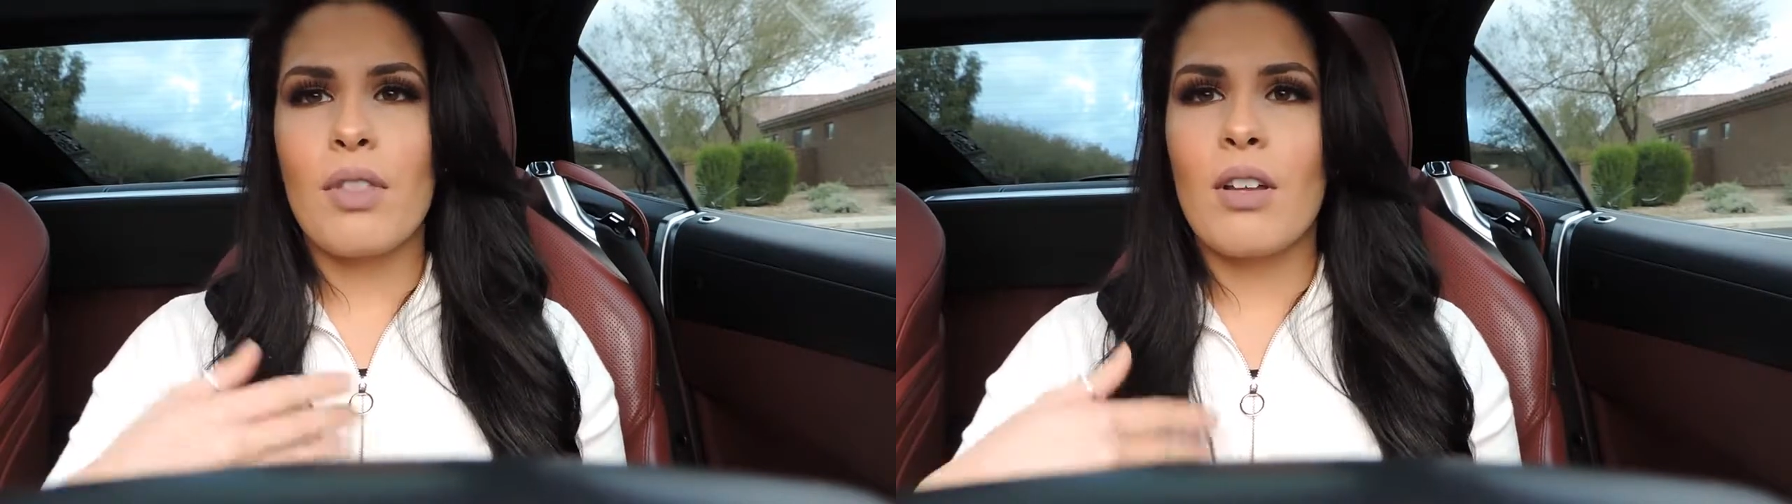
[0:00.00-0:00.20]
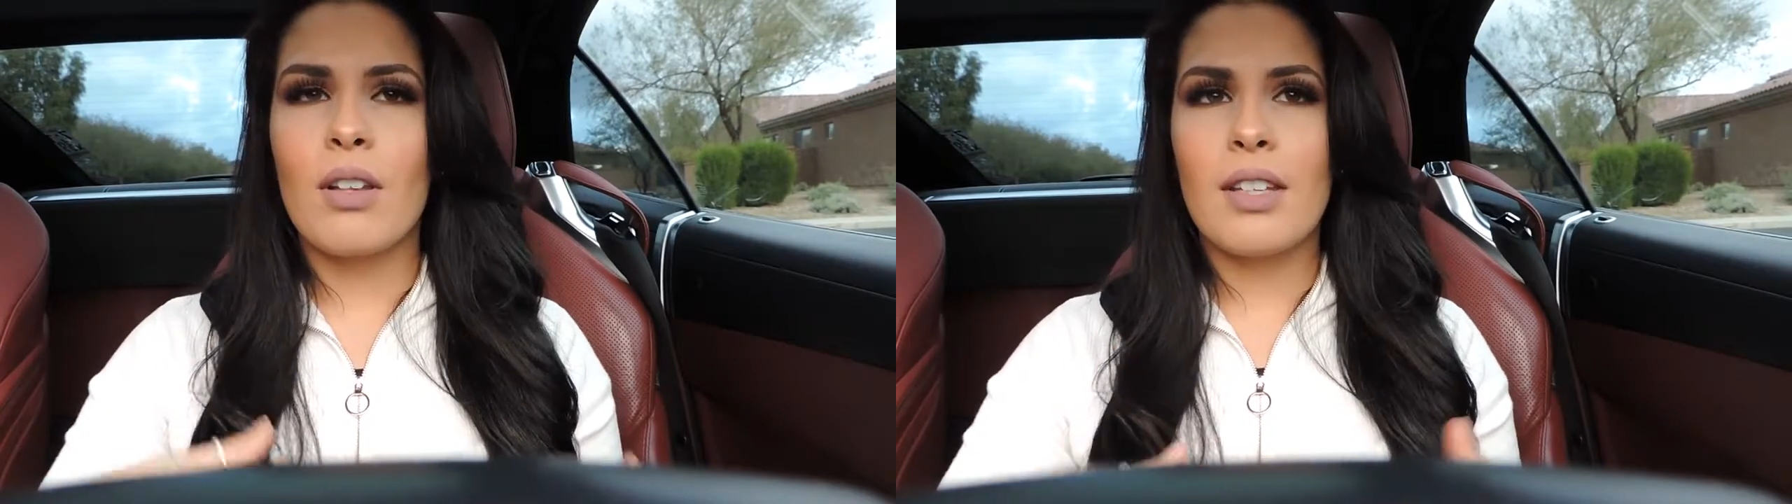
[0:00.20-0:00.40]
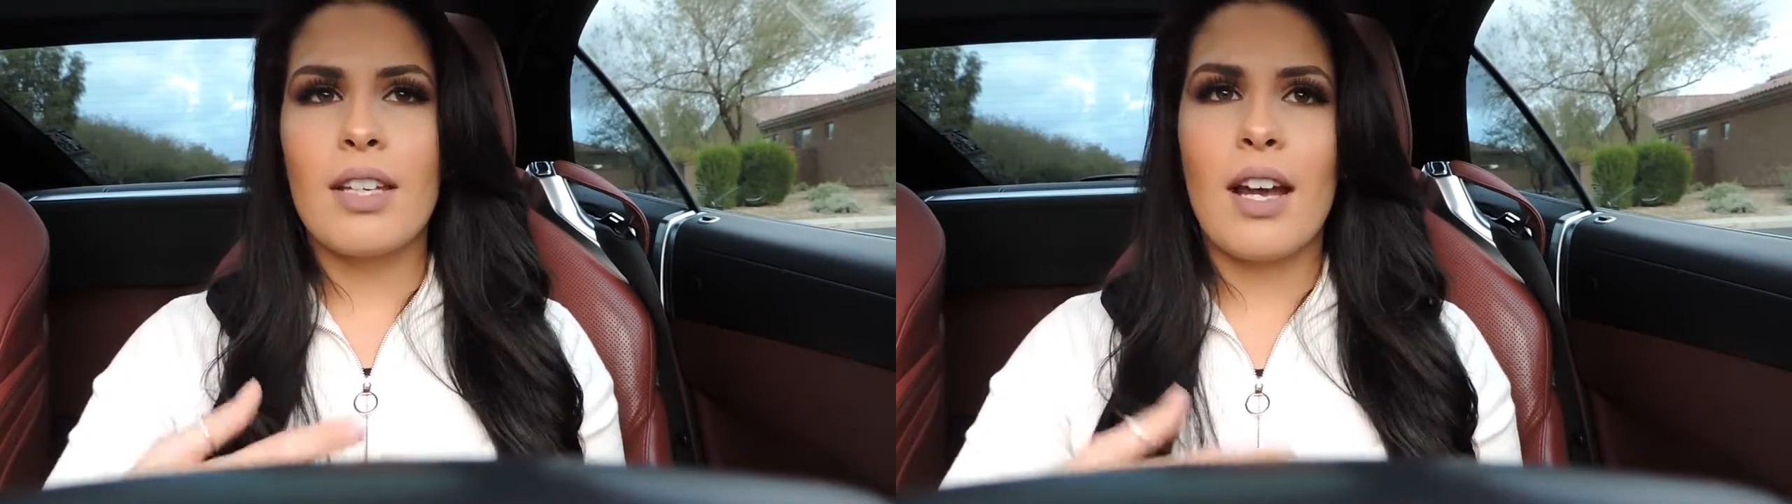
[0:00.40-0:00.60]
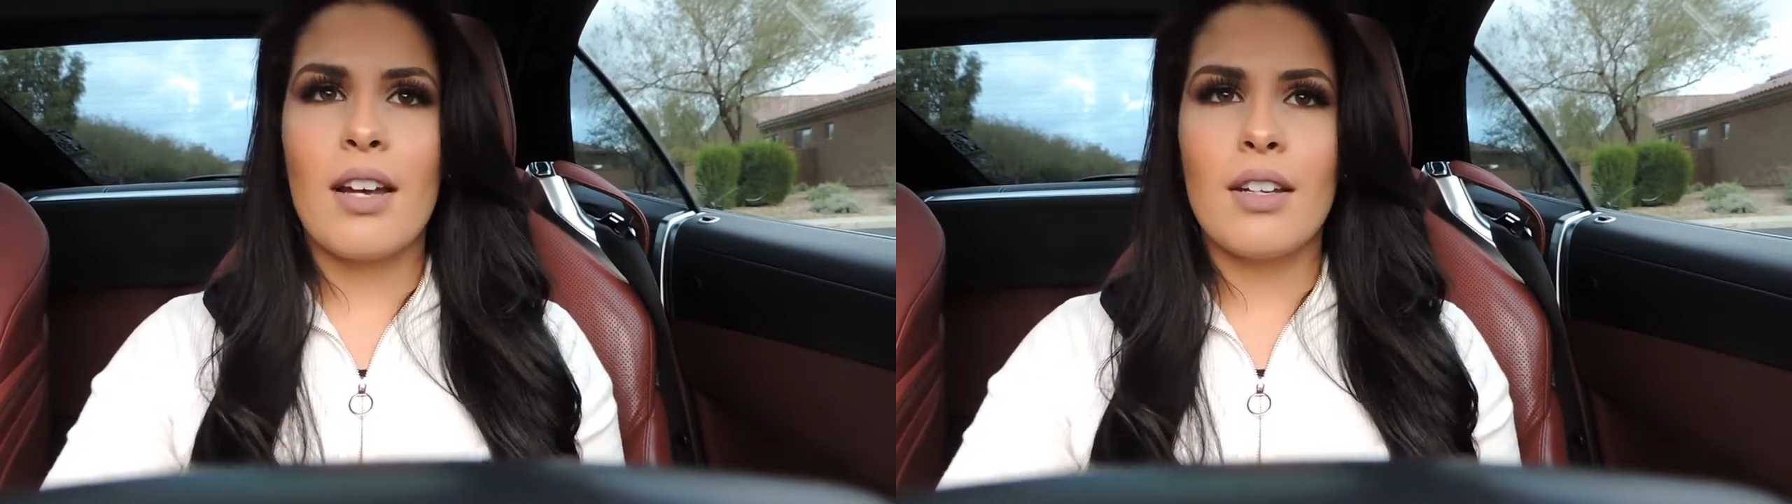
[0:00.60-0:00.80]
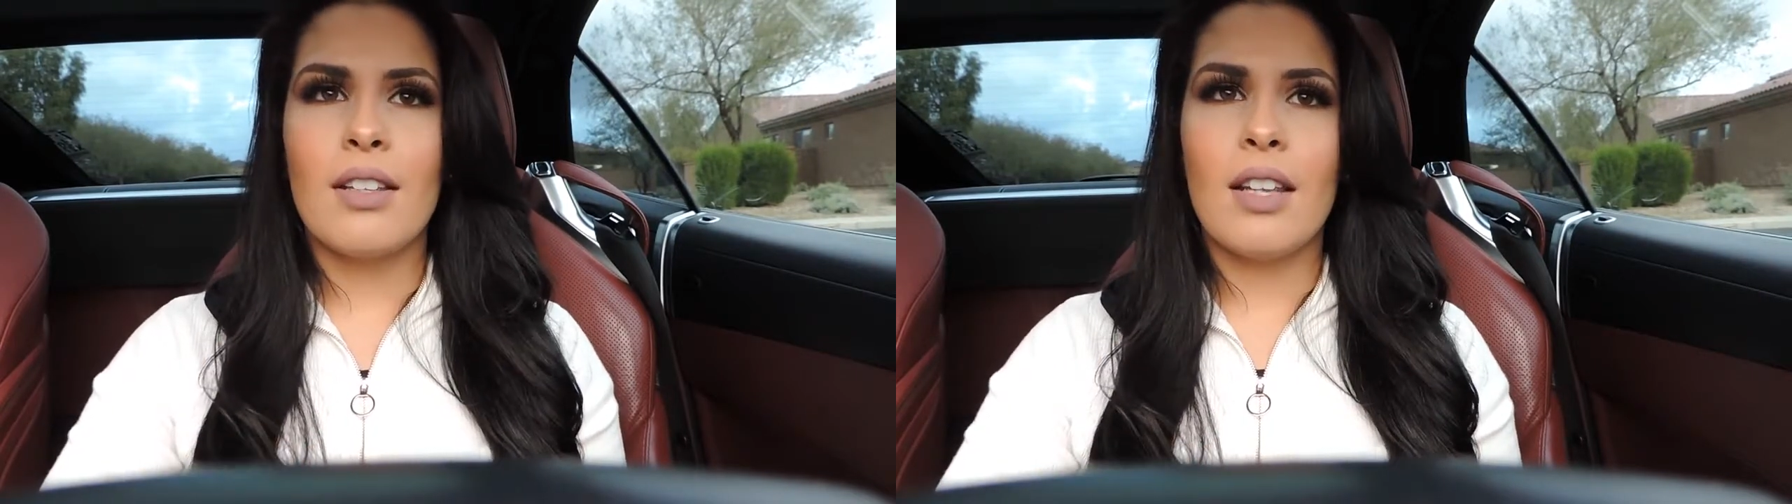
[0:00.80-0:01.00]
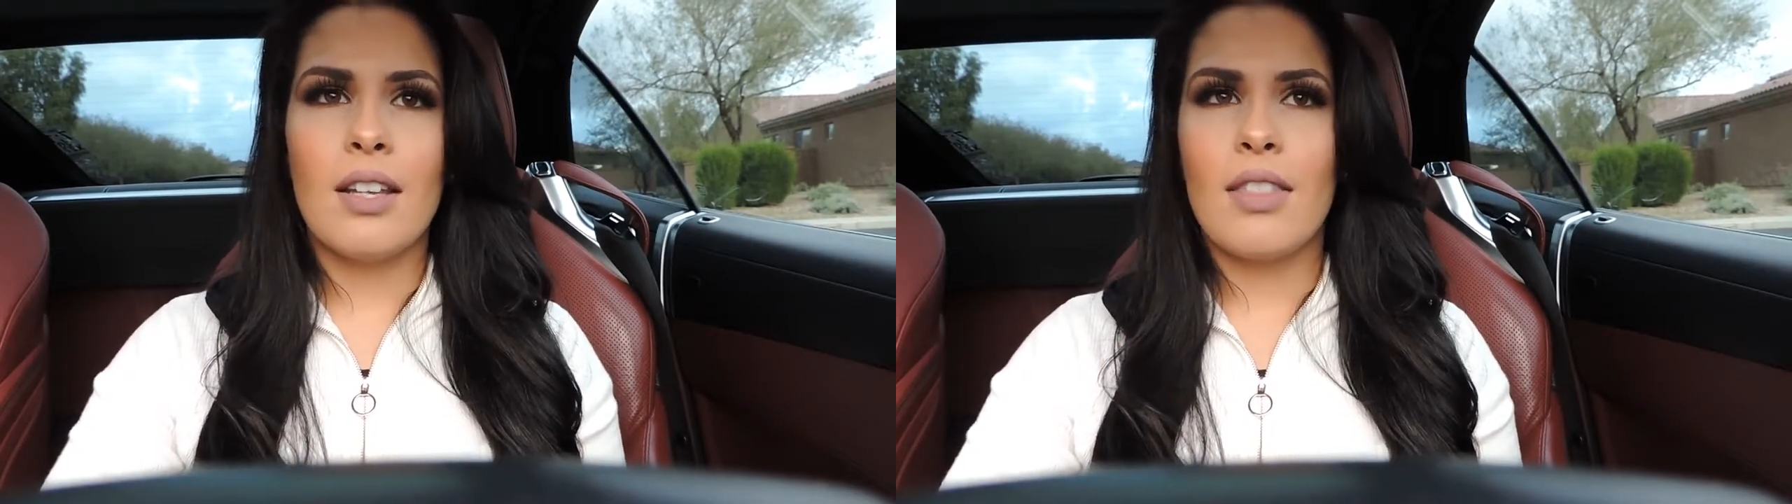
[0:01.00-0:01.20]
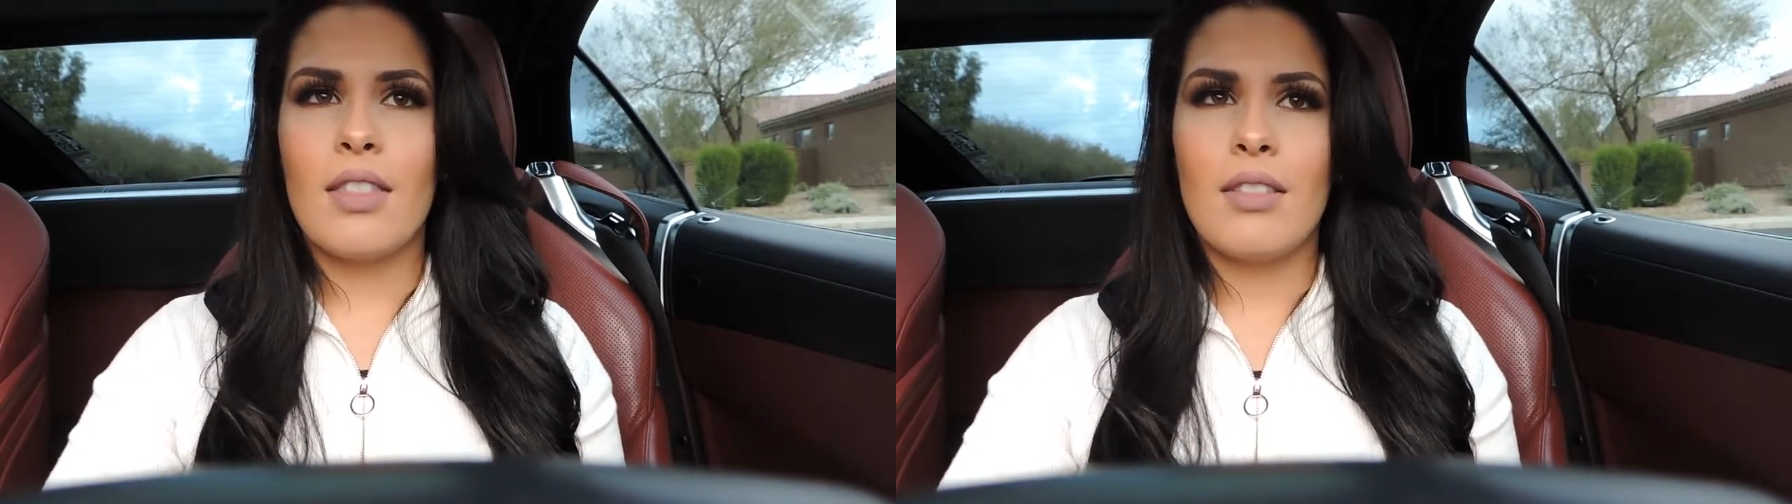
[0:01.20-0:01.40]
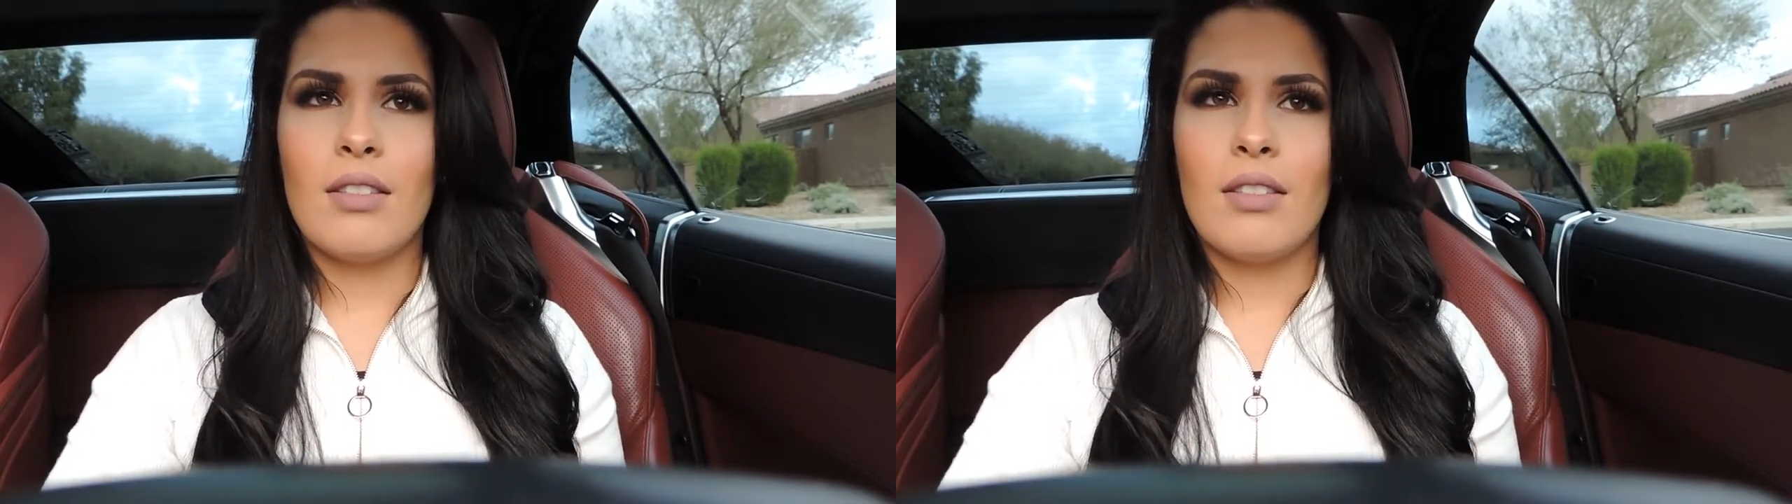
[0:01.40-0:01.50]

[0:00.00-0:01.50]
with all the added, like,